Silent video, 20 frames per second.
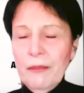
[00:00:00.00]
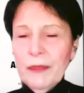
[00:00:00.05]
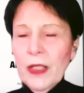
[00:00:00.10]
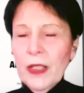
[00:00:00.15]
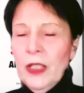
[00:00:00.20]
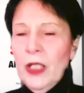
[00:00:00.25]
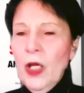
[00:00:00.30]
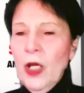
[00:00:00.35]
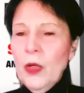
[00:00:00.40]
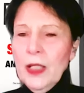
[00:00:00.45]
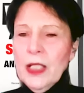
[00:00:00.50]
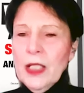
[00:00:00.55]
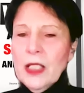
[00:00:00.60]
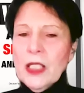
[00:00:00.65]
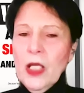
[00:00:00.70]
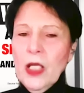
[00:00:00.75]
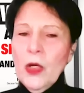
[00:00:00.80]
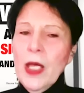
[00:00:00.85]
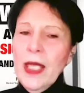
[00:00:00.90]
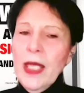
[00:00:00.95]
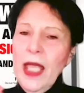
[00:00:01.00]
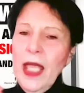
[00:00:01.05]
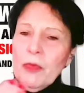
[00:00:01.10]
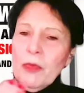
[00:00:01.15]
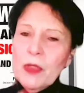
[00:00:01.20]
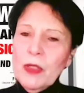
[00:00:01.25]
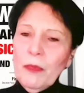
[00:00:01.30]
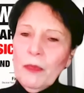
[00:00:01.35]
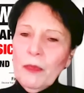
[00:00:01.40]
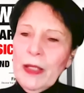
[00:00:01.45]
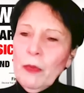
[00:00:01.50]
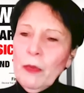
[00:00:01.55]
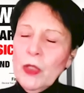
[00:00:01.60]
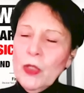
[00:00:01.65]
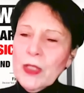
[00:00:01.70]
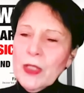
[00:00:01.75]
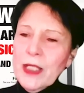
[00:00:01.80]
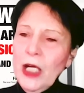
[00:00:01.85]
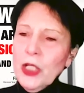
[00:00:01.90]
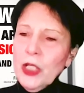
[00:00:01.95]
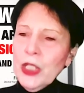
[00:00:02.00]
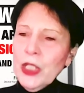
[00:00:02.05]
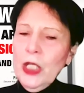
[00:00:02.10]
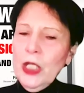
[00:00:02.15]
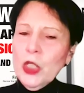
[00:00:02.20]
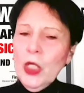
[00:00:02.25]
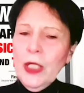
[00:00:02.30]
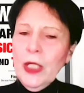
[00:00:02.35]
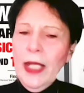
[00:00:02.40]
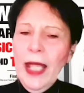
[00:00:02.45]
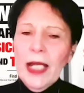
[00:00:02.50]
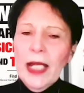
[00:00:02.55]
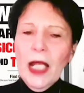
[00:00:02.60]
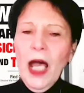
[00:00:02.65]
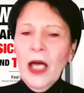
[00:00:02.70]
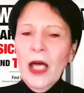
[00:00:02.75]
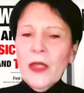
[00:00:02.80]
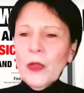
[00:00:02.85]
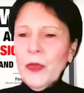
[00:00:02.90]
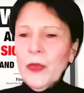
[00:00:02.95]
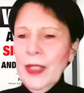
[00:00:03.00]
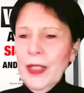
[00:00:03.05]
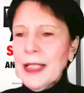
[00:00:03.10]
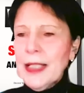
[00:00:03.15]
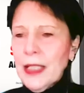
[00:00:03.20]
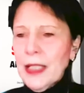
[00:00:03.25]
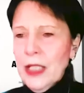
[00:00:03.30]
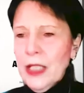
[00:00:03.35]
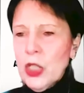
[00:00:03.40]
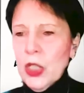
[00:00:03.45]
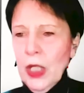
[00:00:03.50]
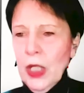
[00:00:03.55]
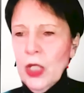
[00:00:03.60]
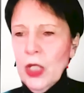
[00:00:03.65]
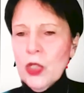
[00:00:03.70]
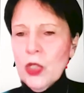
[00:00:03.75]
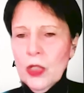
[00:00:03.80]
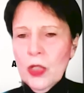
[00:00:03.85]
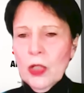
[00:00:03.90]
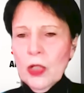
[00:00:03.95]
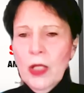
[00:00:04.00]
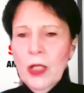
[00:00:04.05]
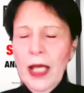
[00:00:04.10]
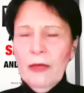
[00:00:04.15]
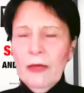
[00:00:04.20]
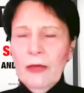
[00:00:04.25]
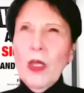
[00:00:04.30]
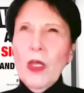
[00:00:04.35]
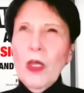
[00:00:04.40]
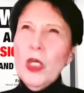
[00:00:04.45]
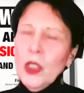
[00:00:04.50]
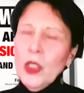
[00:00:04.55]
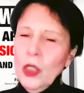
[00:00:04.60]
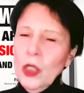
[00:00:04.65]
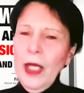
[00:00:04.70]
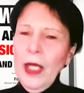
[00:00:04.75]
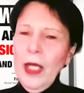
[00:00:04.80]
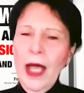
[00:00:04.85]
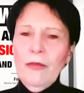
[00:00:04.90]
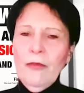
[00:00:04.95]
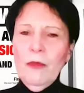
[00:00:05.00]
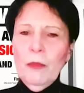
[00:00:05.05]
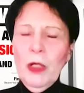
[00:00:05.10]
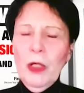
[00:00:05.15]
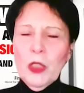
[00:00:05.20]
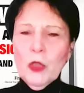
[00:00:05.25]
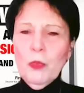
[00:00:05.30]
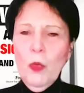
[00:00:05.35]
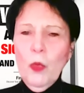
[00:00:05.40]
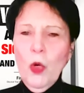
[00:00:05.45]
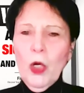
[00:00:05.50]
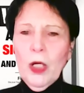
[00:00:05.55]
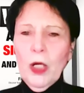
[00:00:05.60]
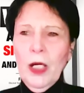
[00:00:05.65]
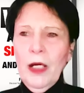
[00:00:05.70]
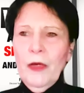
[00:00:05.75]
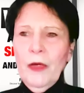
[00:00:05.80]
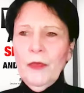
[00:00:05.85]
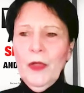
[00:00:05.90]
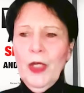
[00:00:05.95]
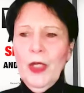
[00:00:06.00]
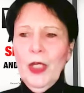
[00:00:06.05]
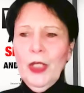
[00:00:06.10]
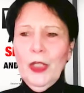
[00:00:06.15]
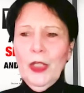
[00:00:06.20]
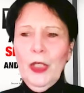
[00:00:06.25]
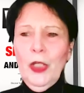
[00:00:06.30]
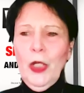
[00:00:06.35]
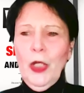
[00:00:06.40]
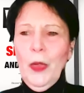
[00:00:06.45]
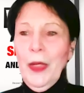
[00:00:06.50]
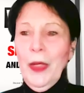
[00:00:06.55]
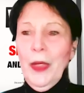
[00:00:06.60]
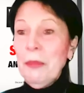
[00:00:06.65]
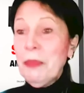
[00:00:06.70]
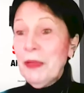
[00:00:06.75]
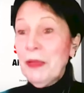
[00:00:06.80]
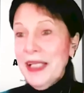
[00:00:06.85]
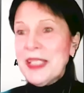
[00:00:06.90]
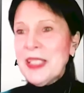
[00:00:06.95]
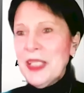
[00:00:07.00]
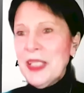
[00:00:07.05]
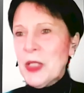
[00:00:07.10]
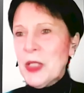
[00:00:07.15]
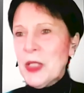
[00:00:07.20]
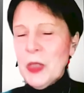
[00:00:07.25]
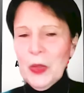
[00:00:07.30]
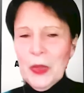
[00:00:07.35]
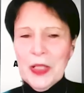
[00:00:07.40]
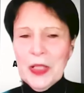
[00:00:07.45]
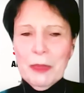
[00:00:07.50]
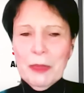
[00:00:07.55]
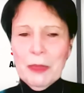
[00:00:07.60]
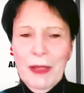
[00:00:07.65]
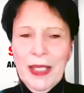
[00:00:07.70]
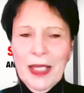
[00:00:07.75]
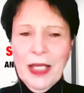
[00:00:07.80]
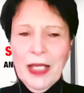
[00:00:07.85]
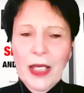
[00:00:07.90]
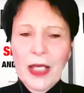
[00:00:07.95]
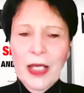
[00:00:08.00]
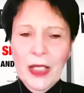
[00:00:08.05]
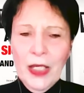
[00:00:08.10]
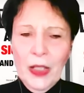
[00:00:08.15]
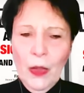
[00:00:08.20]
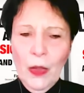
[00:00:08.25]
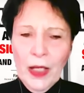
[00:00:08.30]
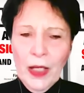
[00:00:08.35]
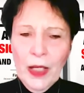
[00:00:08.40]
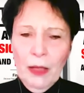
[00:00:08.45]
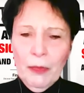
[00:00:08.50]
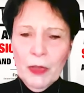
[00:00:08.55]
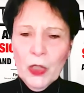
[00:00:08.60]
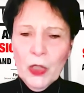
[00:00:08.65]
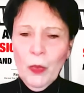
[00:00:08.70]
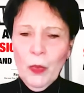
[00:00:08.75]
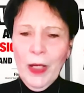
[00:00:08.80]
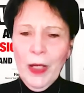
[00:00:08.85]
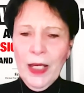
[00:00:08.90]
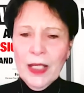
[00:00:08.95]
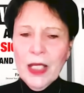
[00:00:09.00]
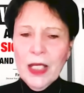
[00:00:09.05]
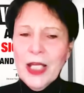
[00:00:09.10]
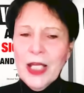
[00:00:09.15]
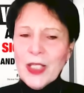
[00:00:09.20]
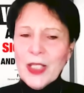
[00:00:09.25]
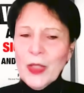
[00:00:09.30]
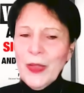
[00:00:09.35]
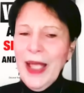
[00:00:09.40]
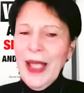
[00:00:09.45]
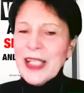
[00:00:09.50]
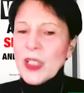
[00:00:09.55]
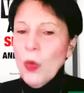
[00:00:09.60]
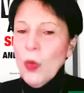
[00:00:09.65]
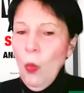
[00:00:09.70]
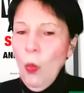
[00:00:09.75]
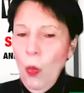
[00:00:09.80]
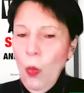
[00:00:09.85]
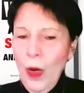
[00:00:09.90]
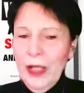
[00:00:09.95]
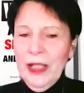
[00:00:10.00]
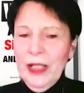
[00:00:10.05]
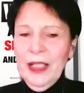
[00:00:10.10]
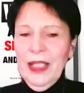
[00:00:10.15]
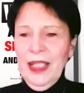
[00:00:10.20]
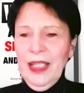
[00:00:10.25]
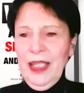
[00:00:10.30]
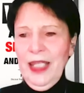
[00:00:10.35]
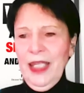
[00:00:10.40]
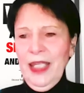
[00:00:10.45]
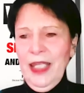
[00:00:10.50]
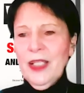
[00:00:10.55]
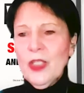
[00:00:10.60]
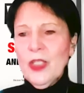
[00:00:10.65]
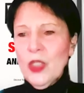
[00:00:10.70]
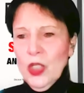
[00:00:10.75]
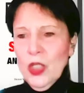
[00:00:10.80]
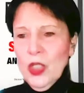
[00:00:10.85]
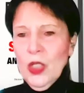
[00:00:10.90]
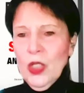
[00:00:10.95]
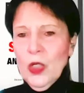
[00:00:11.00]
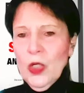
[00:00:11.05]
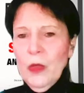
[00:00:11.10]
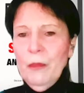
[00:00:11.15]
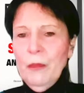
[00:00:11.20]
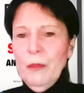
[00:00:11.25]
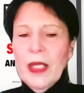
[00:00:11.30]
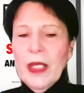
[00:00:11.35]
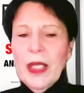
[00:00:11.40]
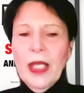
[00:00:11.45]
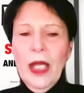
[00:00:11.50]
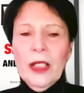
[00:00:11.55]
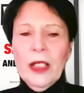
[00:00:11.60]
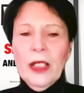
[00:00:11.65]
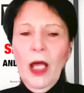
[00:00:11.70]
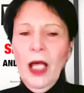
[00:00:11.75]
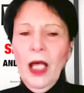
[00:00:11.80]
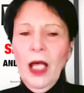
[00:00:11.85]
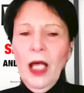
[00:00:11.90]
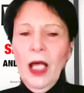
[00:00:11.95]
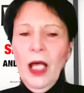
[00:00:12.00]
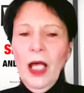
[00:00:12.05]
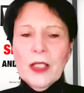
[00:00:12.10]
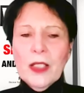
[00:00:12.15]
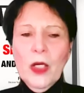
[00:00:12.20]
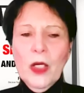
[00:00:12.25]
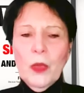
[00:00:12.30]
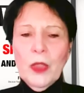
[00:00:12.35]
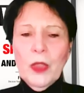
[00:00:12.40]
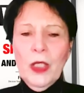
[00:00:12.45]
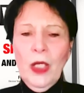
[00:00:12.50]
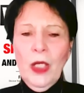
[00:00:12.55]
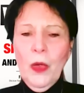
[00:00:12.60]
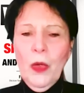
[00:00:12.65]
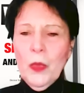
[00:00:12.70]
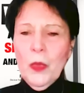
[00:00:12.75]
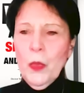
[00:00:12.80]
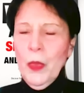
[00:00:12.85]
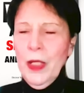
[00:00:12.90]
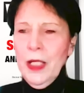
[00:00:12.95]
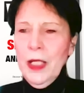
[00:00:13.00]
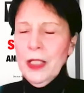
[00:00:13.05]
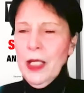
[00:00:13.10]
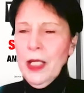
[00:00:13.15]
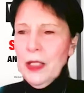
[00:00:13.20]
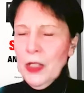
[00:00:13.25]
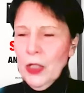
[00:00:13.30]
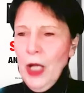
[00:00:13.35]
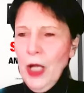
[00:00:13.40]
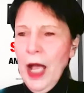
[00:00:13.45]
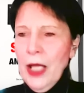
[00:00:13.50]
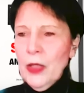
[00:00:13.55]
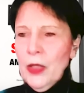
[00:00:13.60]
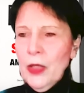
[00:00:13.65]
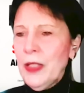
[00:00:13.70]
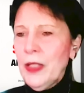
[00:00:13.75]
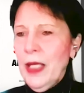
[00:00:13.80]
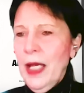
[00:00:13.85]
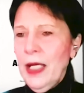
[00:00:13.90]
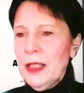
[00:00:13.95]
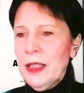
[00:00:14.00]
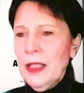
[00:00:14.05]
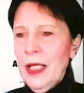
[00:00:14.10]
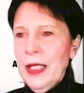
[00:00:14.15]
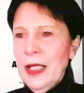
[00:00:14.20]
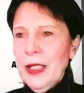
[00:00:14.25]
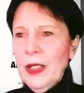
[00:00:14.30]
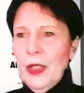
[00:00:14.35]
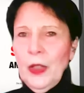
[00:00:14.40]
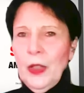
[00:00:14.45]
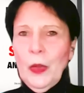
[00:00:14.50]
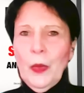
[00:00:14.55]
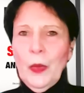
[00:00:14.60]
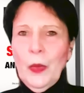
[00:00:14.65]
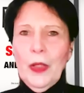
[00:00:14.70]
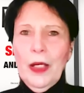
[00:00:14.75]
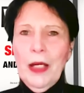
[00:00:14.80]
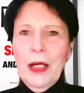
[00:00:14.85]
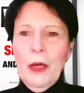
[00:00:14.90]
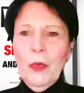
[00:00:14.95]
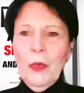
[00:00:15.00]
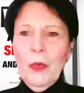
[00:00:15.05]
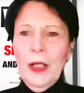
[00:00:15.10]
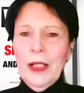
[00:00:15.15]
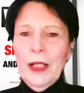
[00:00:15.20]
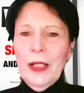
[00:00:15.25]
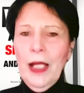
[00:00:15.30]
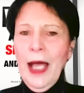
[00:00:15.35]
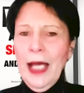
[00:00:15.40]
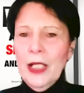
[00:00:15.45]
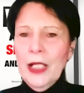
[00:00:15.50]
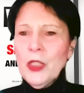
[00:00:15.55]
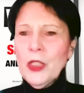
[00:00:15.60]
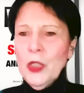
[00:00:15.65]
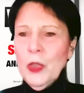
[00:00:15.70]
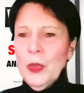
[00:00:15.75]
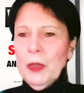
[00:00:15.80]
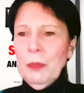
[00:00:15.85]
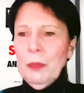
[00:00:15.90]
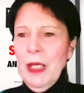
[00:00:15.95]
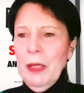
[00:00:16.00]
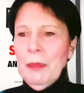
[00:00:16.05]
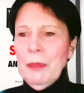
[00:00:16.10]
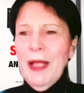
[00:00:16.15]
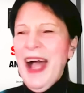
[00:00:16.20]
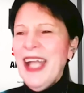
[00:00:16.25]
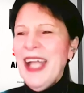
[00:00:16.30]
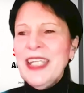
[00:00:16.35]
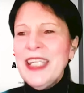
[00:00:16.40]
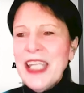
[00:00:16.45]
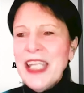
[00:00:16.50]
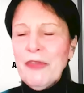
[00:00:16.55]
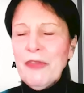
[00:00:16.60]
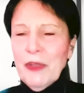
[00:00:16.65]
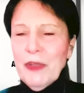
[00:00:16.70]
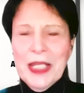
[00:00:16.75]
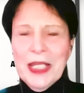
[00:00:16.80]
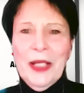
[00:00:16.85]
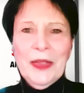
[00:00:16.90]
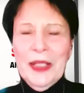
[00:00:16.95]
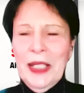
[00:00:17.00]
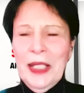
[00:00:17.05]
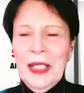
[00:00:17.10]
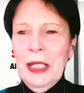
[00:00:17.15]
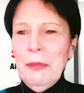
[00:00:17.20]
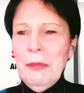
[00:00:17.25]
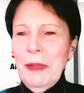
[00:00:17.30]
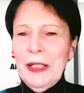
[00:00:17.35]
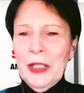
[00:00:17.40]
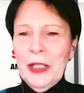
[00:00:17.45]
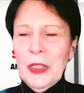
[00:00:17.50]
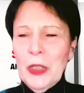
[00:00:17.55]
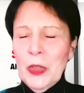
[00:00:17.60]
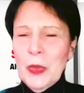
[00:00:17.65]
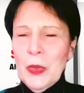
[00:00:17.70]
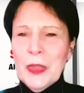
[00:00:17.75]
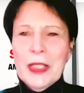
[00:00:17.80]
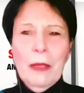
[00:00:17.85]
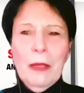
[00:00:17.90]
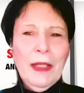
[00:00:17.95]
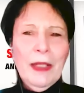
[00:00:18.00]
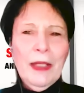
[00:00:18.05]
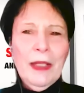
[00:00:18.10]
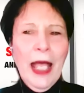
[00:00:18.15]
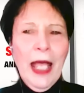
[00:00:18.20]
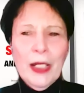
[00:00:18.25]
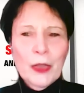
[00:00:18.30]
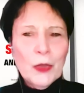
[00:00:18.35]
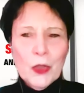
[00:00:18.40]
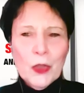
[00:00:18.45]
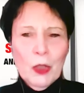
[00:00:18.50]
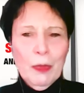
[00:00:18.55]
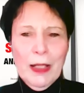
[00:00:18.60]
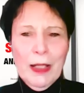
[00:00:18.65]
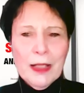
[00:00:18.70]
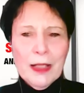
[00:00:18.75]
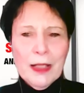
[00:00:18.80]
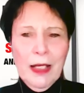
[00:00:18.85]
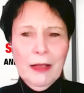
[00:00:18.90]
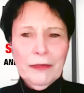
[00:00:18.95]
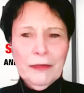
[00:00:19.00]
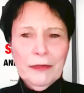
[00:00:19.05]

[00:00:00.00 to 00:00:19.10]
You know, and so, and like when you start changing that, other things can change in your life. You'll have much more of, you know, a blessing, so to speak, you know, coming your way. So that's one of the things too. And also, you know, when I look at, like, you know, what I do with people, I never tell anybody to do something I don't do myself.